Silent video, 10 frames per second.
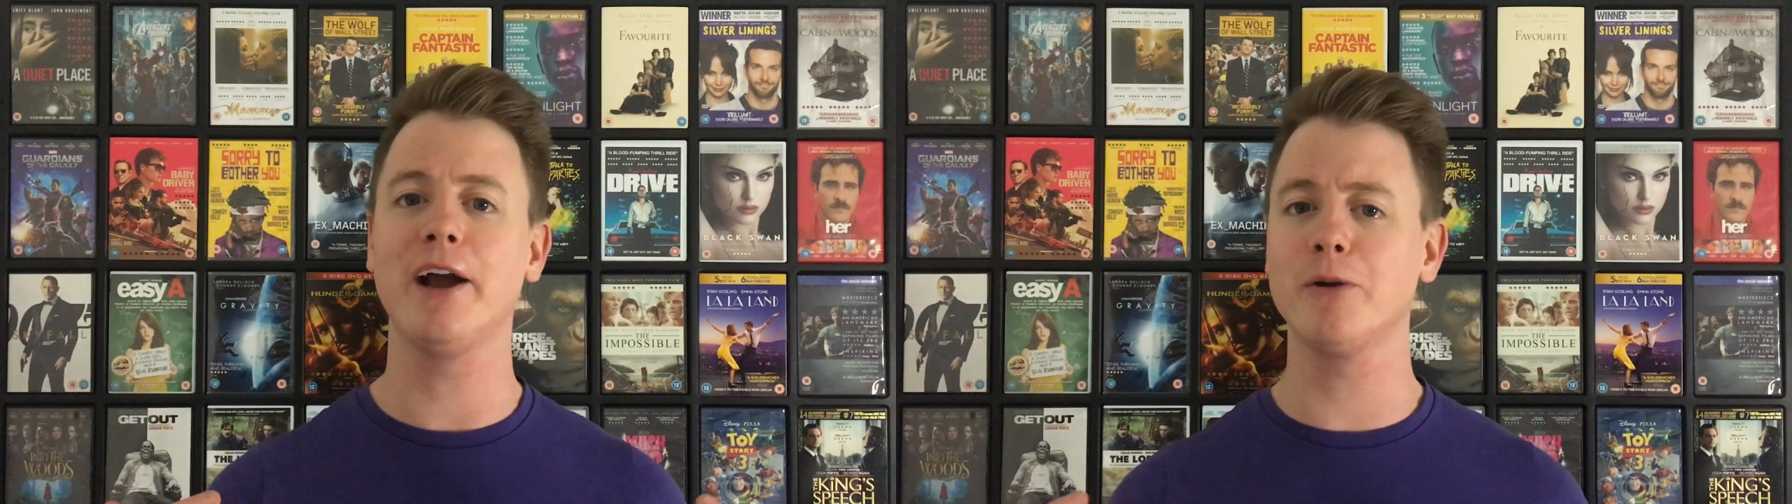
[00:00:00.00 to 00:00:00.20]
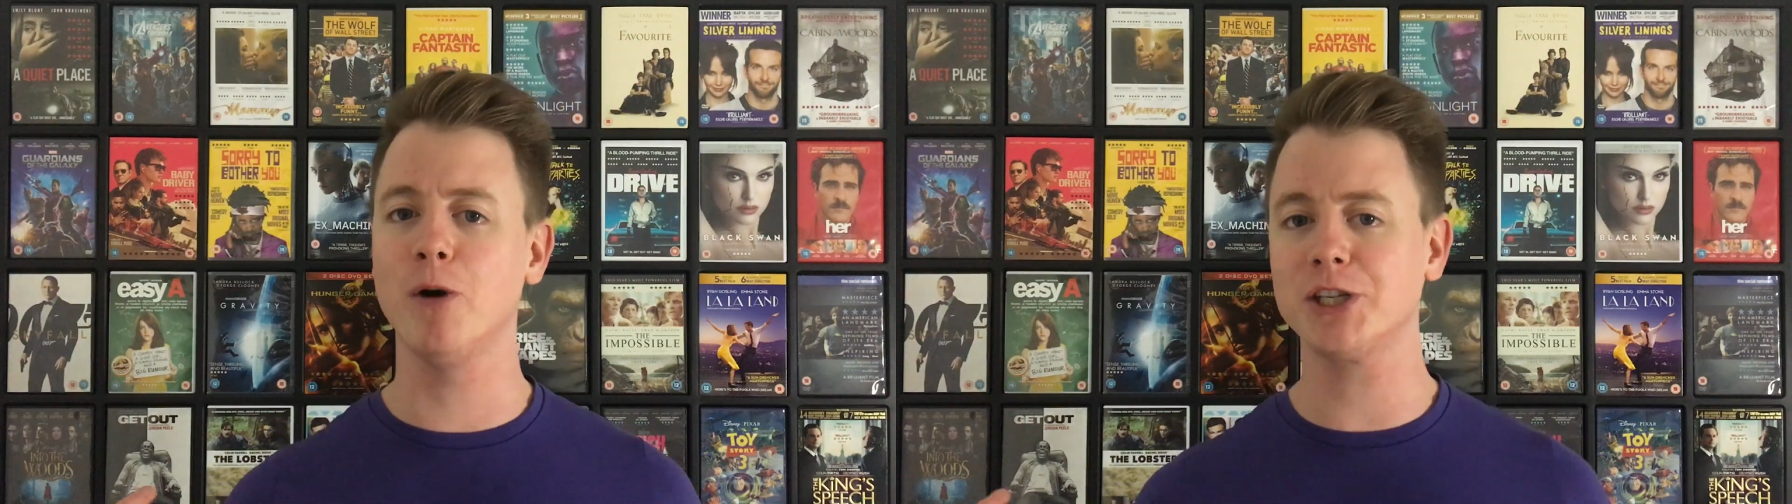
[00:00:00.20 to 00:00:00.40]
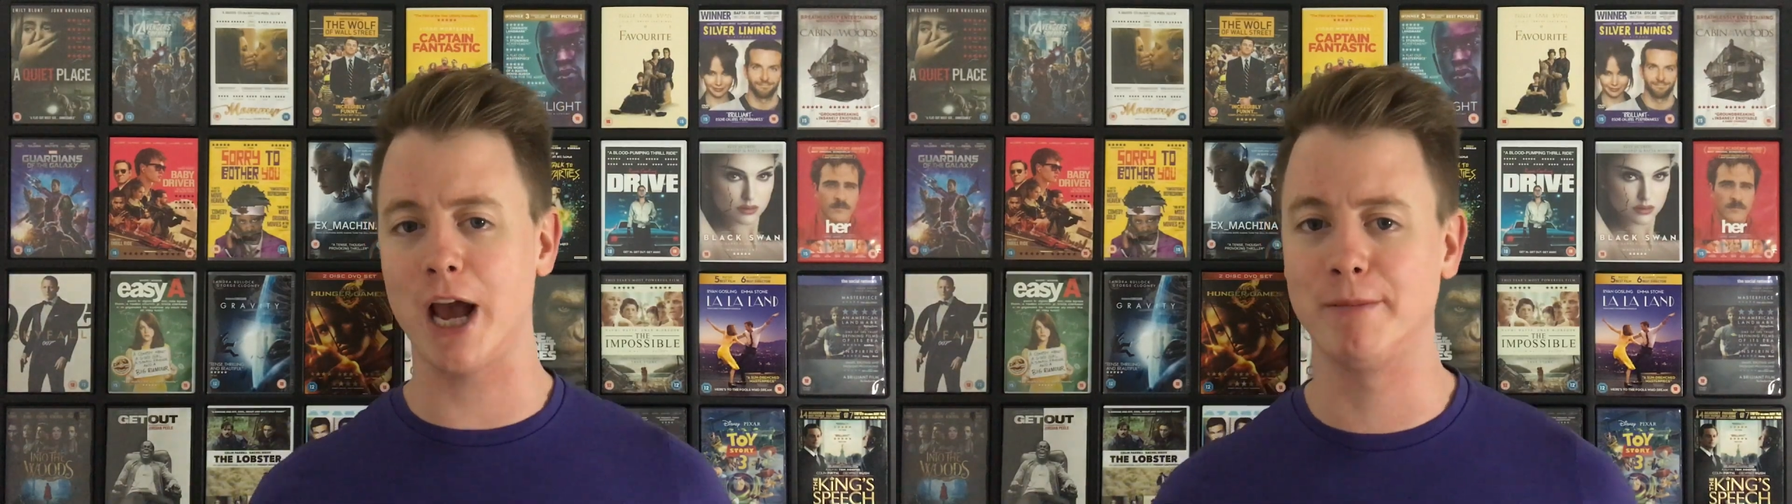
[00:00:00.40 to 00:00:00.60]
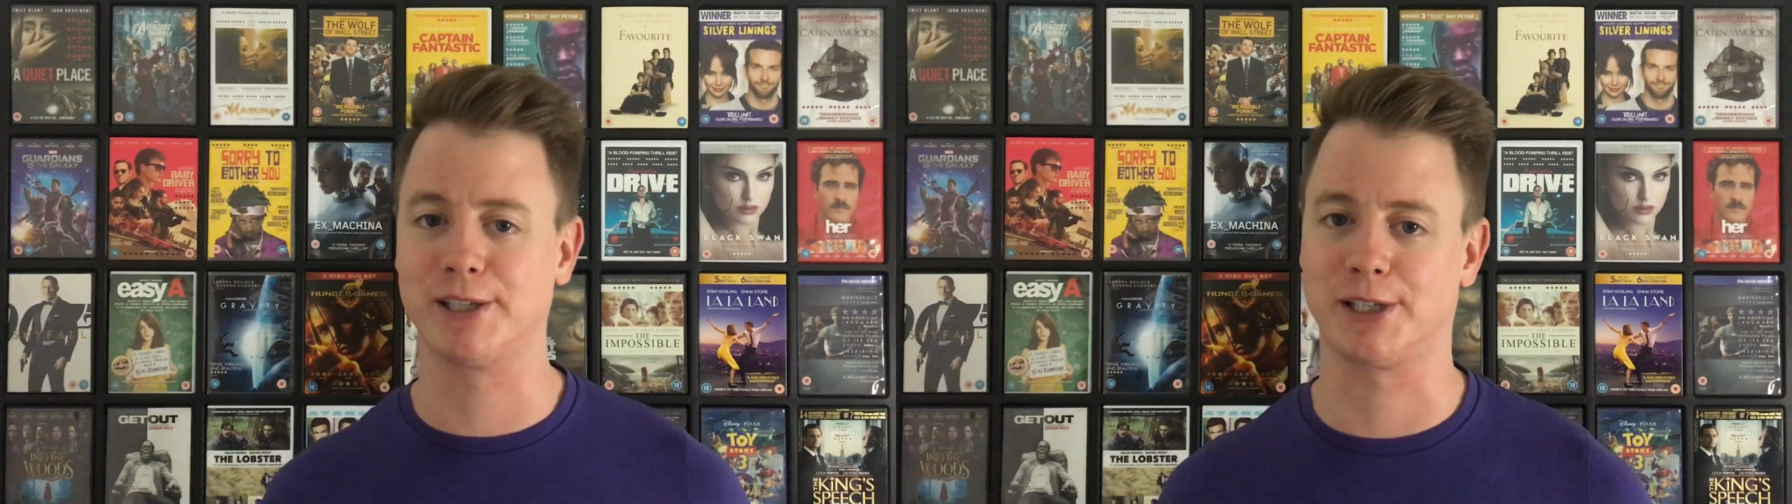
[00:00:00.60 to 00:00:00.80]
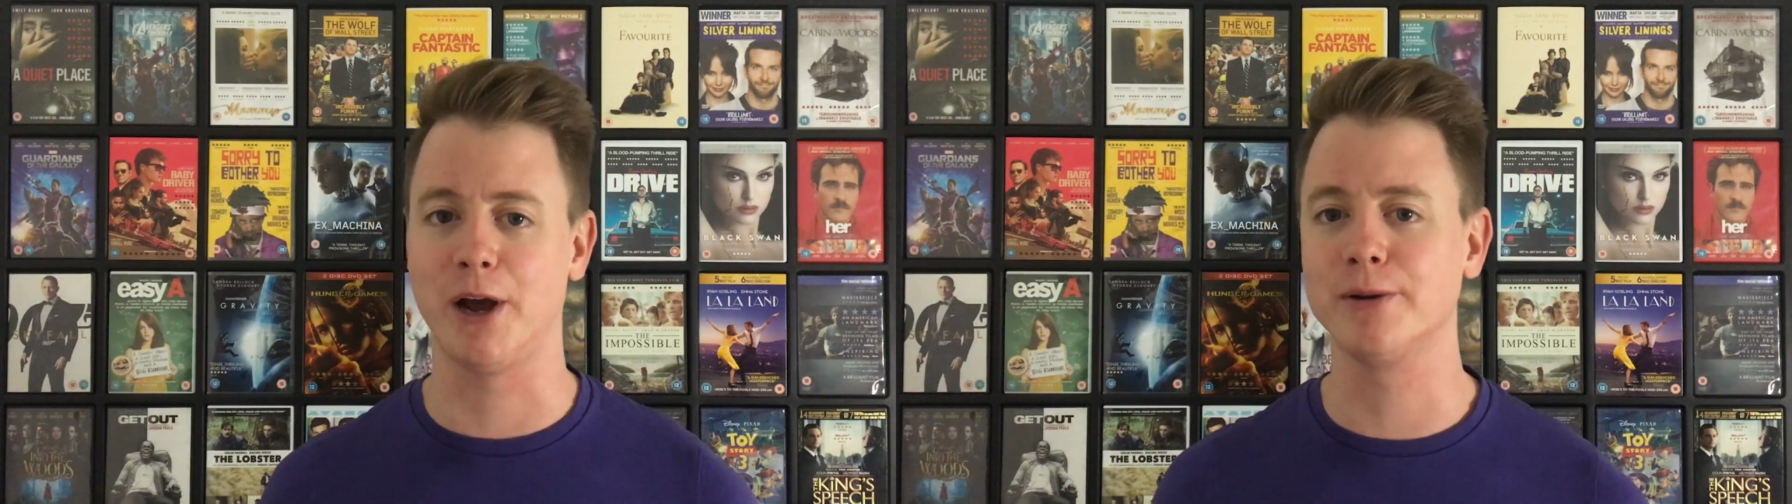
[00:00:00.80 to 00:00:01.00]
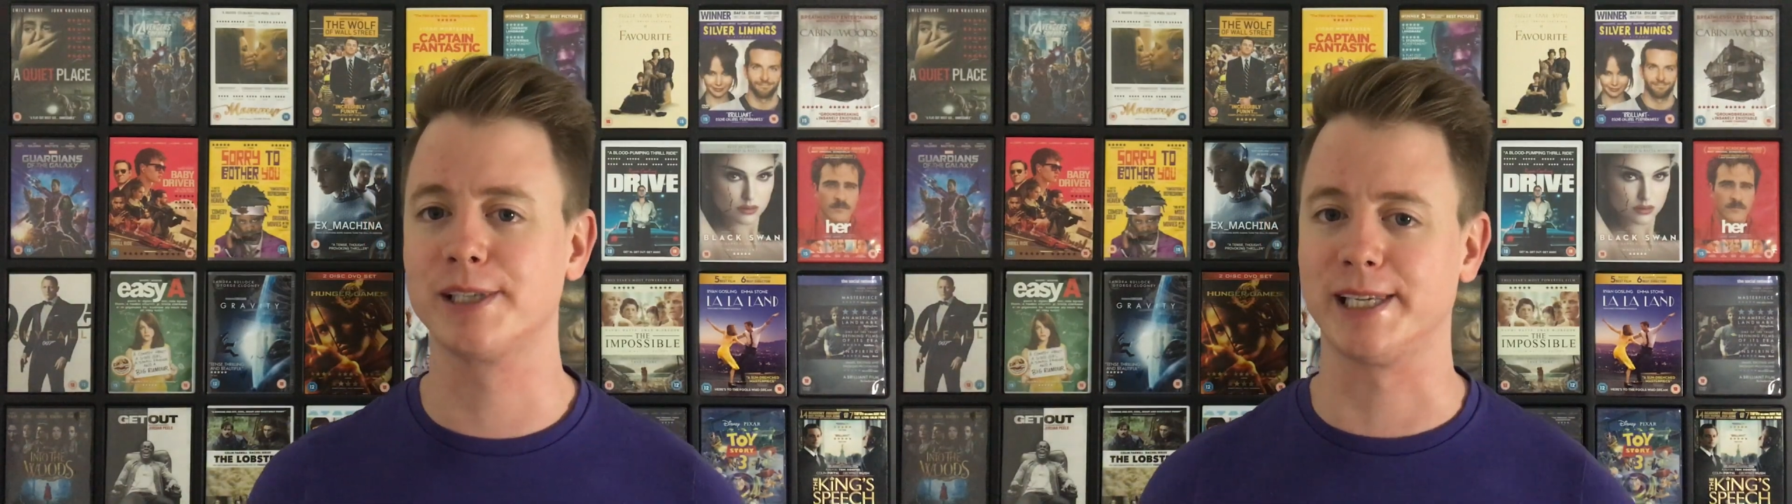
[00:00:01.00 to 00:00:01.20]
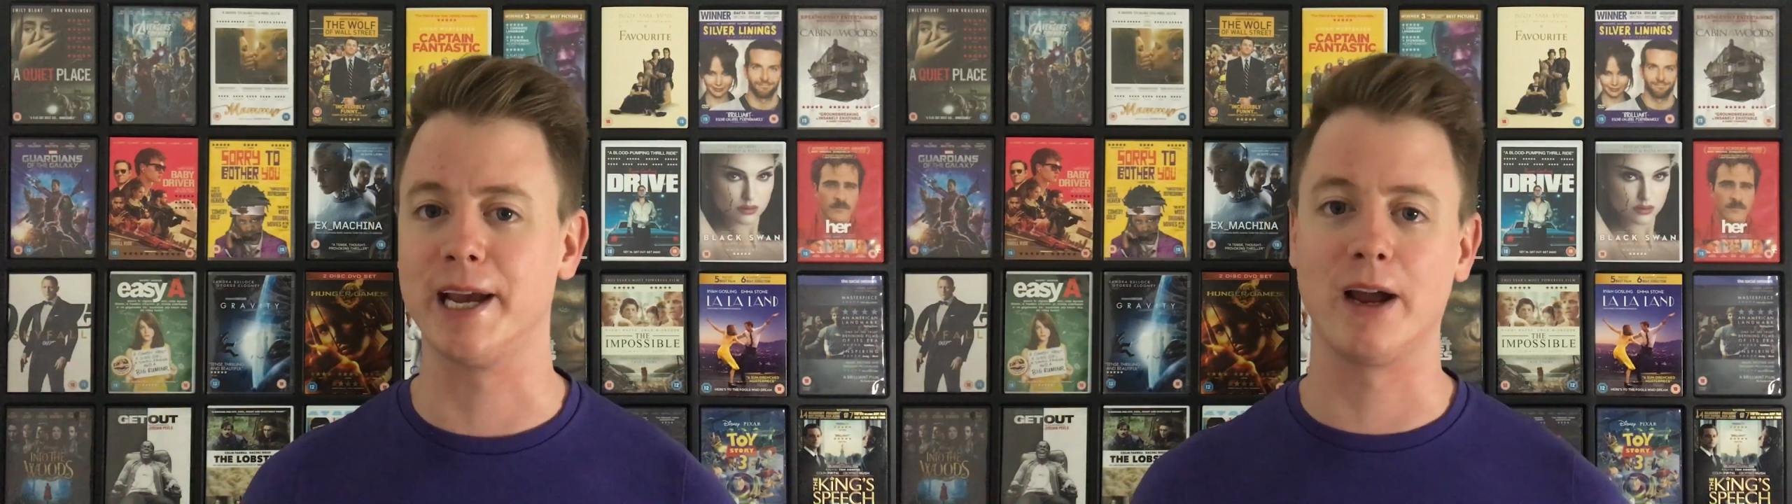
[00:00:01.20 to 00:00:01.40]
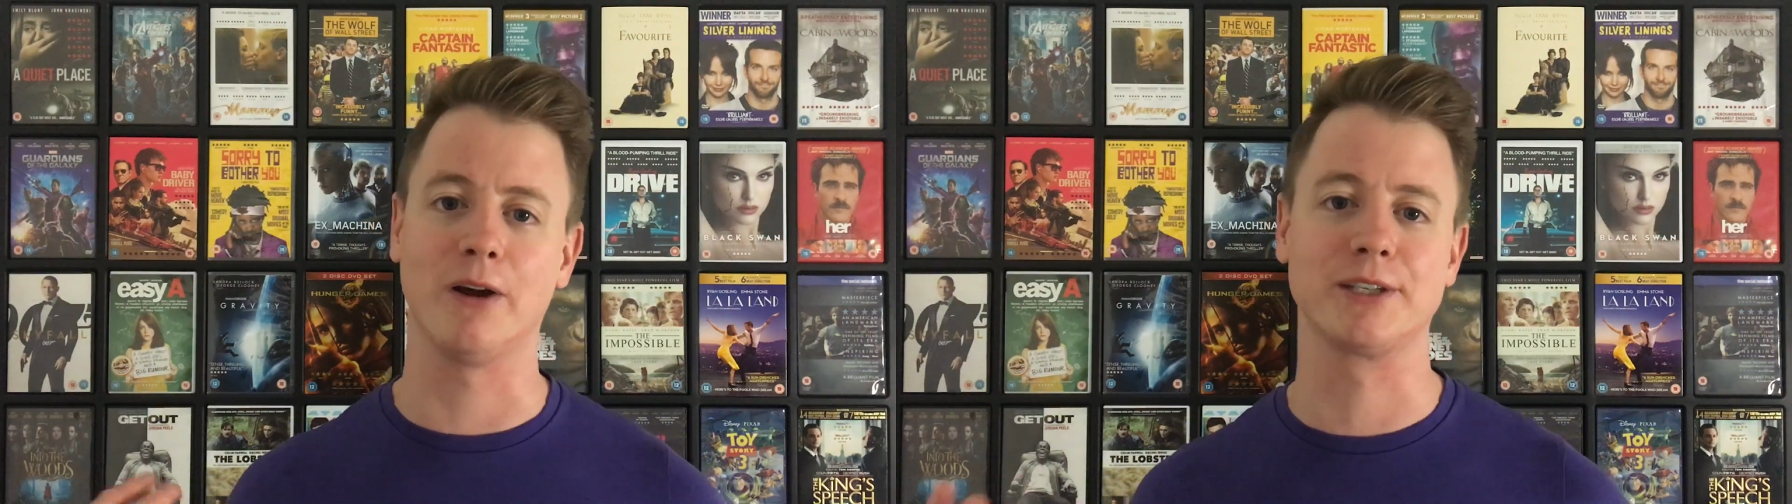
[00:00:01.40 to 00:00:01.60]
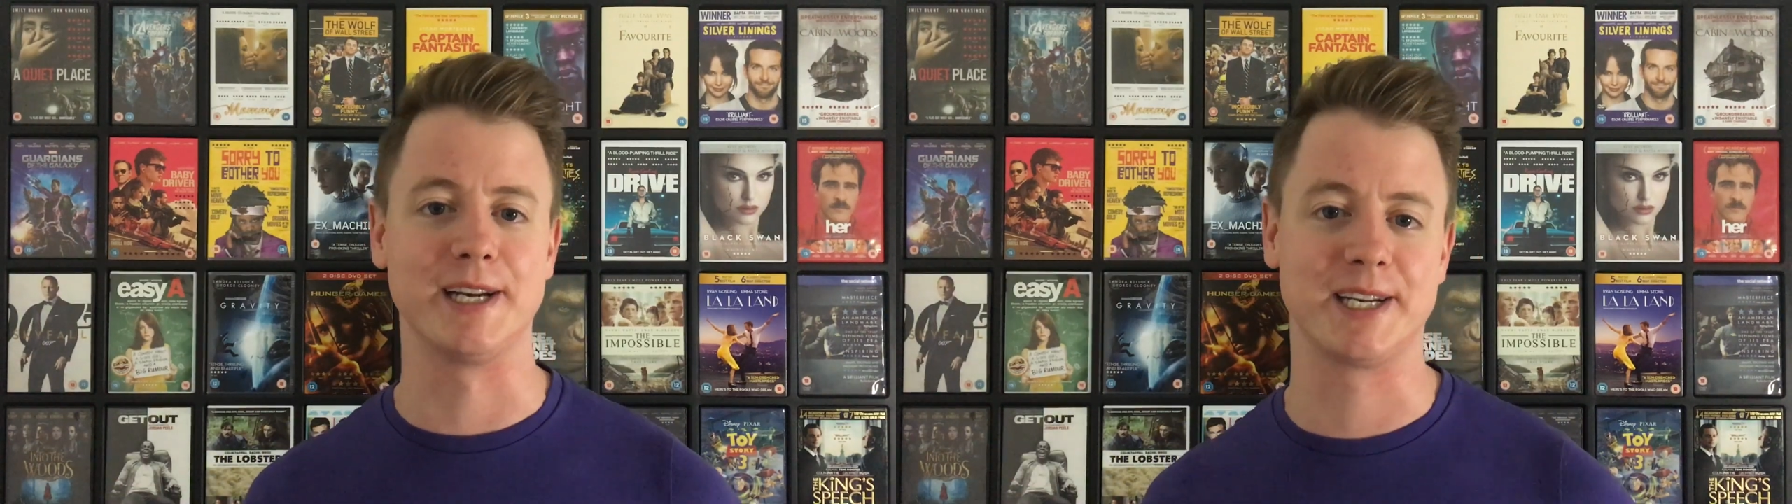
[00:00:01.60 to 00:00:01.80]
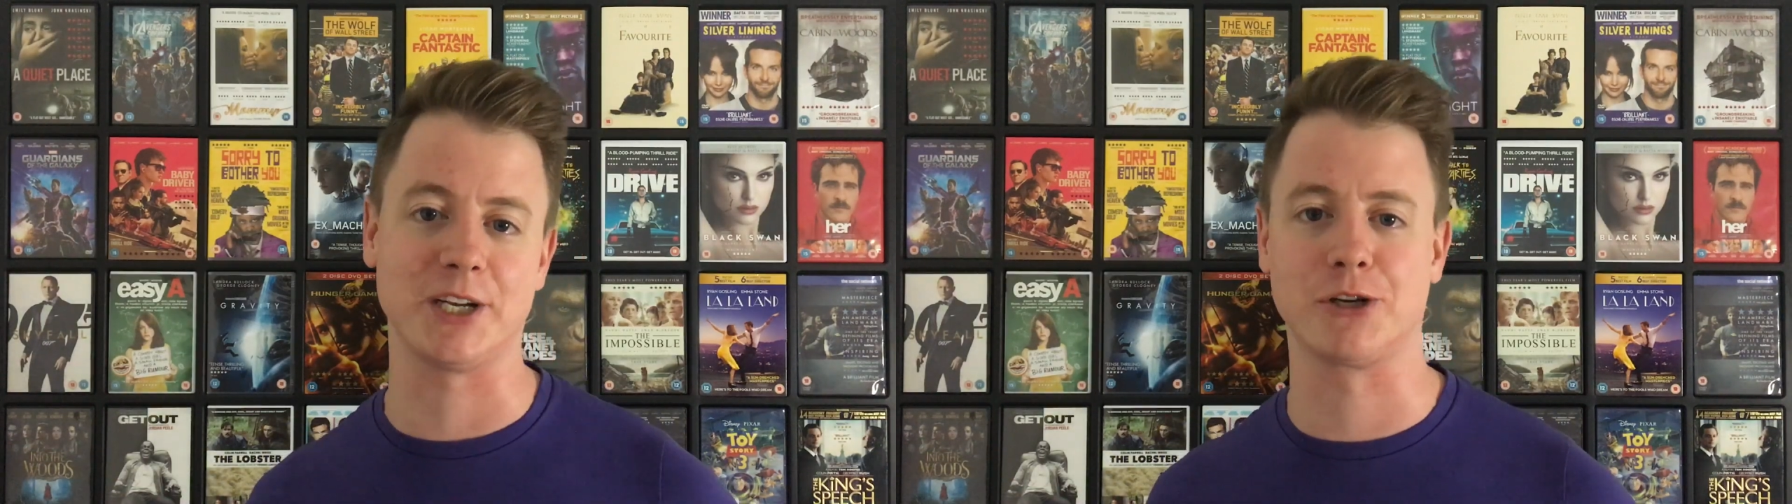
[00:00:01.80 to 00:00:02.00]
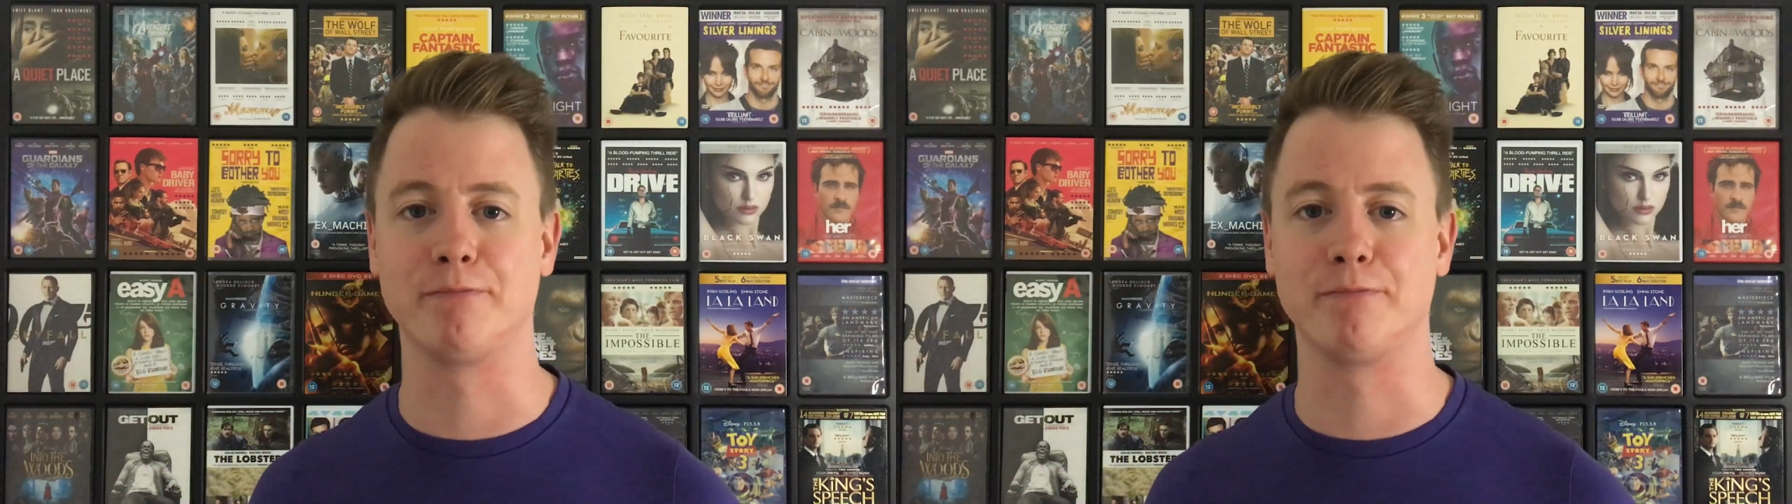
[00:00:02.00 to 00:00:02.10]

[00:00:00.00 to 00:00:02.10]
I could watch Emma Stone singing along to Natasha